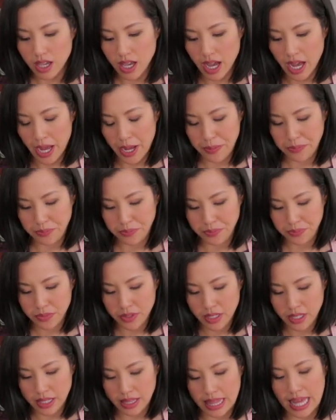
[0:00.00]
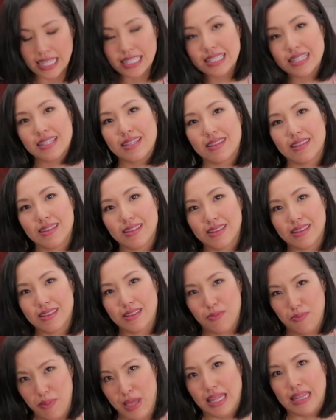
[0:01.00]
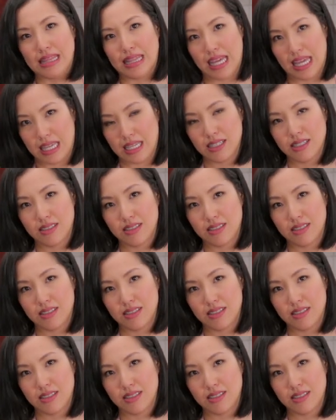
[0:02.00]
That's the main thing.